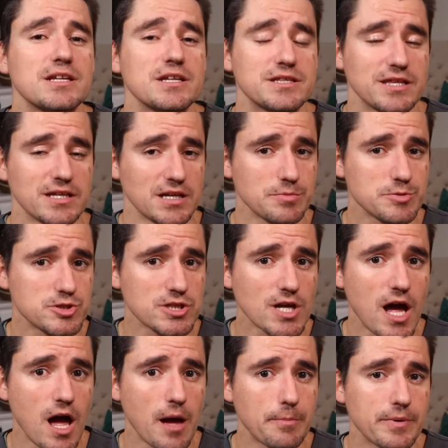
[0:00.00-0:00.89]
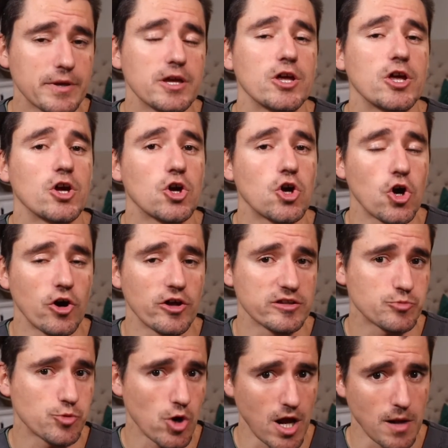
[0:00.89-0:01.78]
to set up shop and
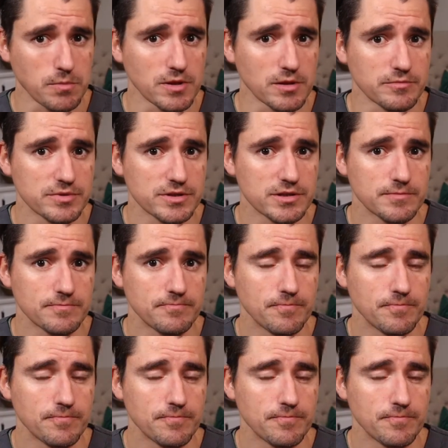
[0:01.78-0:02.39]
cause problems.